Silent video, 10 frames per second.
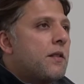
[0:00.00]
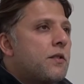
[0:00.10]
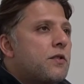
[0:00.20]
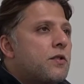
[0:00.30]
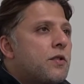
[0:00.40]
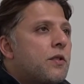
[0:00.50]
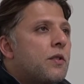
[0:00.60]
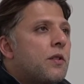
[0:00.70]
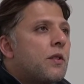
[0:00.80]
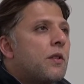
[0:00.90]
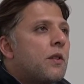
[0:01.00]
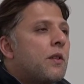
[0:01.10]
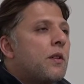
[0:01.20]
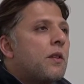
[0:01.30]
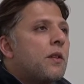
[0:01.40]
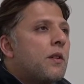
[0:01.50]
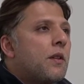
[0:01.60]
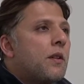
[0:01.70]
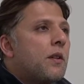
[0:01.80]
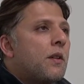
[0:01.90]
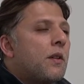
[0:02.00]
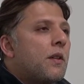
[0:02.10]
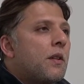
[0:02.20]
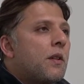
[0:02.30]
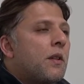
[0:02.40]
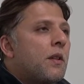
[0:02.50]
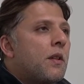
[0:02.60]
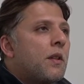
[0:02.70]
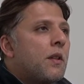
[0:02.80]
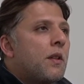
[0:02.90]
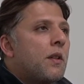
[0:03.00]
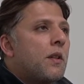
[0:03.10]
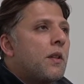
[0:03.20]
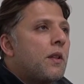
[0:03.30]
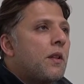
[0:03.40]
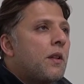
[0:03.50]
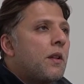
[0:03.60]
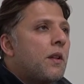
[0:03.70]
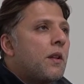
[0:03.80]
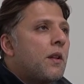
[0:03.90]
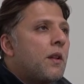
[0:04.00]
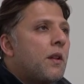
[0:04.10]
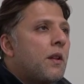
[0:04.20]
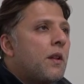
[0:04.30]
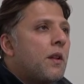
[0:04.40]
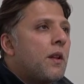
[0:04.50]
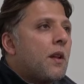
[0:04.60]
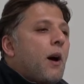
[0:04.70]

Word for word: Ward, why don't you tell me a little bit about um, uh, what Citation Smart is and what you use it for?